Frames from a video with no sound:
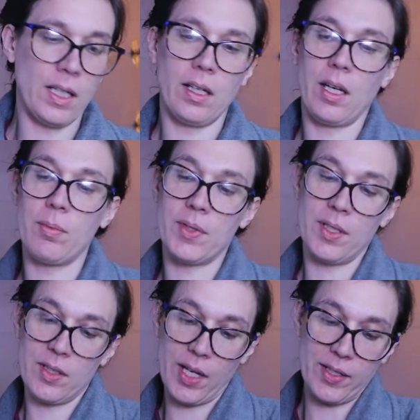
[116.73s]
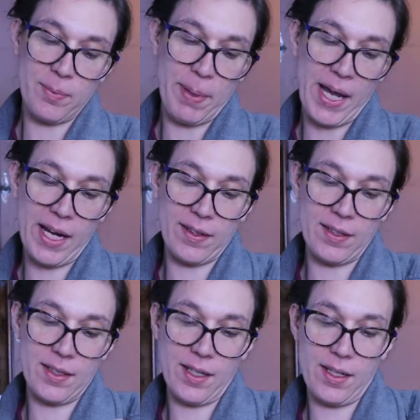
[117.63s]
Comes in a dust bag that
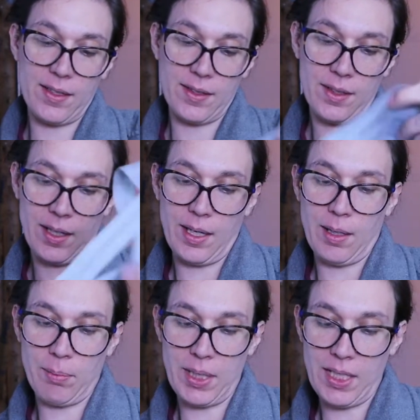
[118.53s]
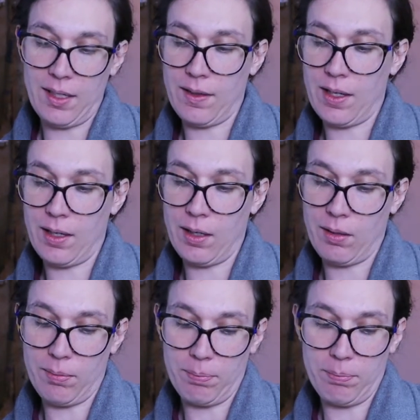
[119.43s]
says, "Being
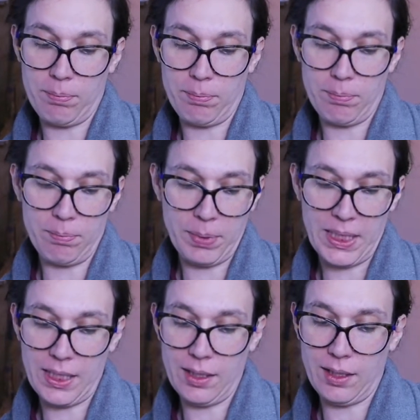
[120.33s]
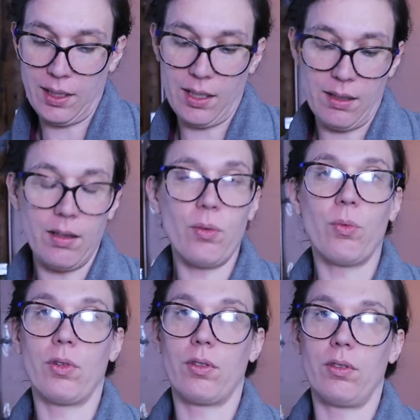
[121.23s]
there, being in the
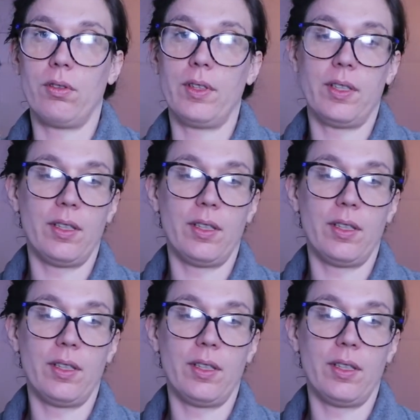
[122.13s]
world."